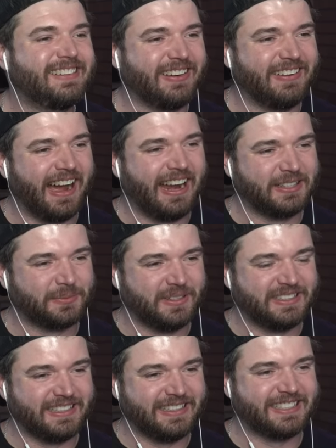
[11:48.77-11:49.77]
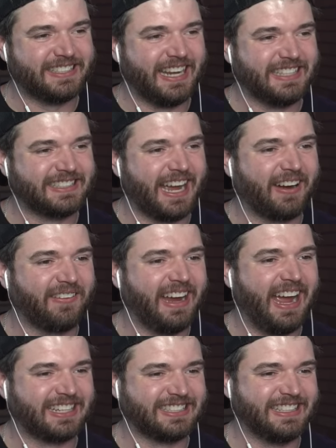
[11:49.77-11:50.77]
Dude, I just want to see the Saints guy
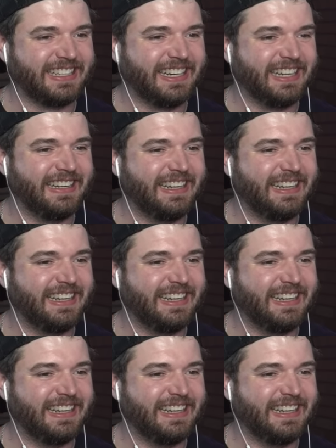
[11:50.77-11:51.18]
reaction again.